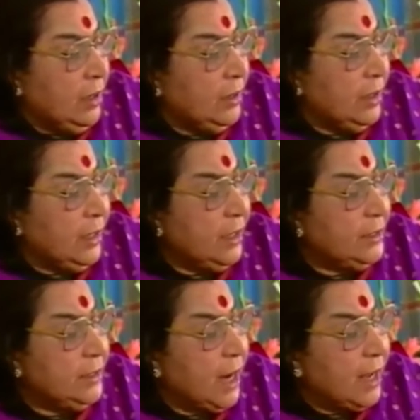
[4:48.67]
Then there
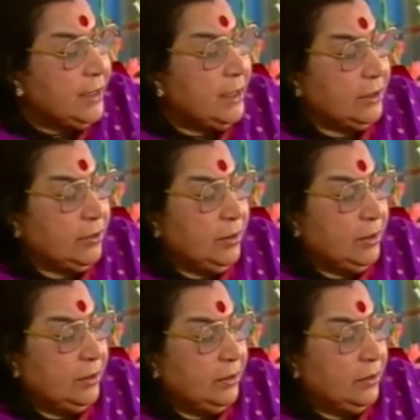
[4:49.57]
is Raja Lakshmi.
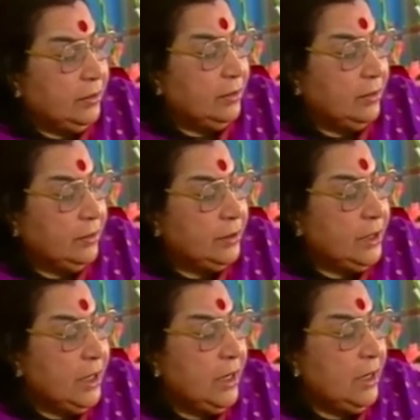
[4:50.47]

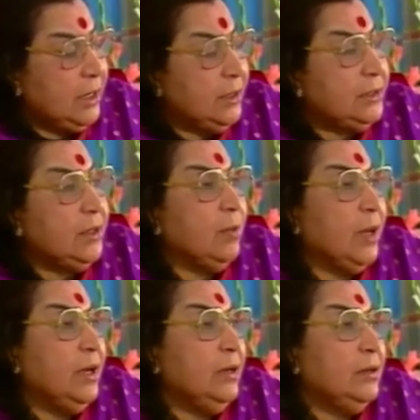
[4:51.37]
She is the
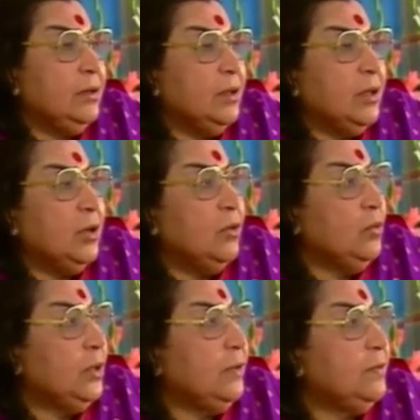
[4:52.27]
one
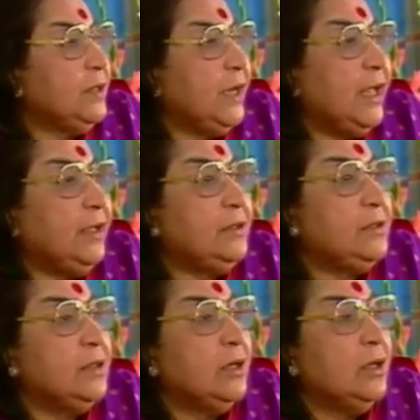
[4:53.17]
who gives
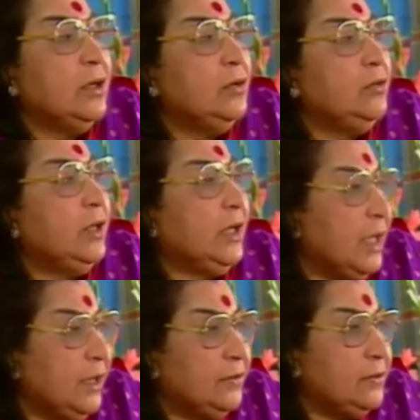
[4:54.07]
grace to the
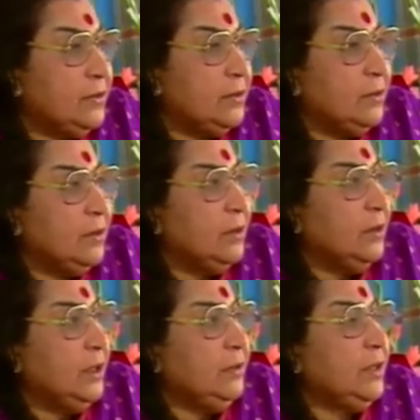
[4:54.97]
kings.
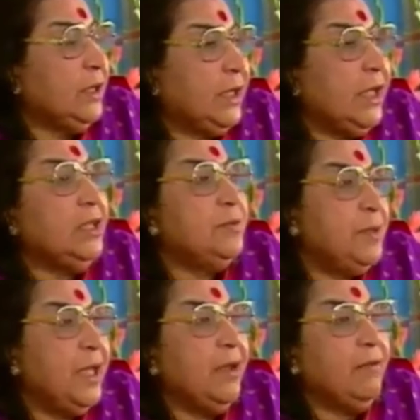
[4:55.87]
If the kings
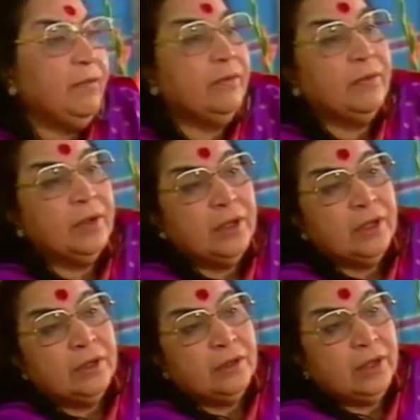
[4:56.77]
behave
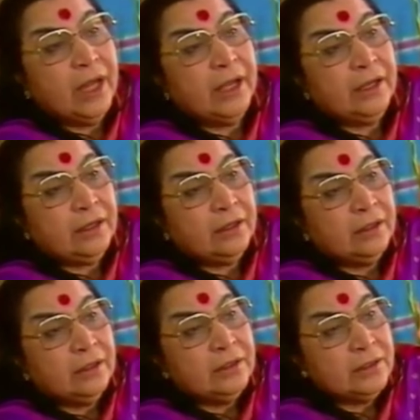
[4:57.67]
like
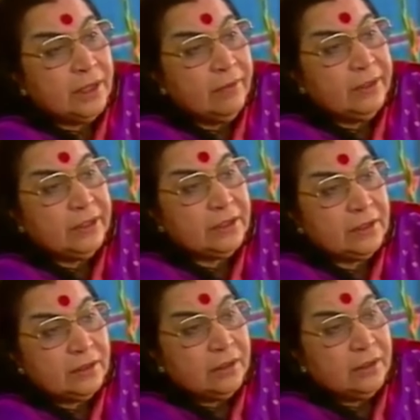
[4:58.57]

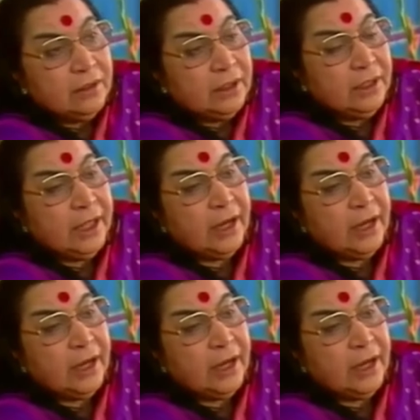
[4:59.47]
servants, then they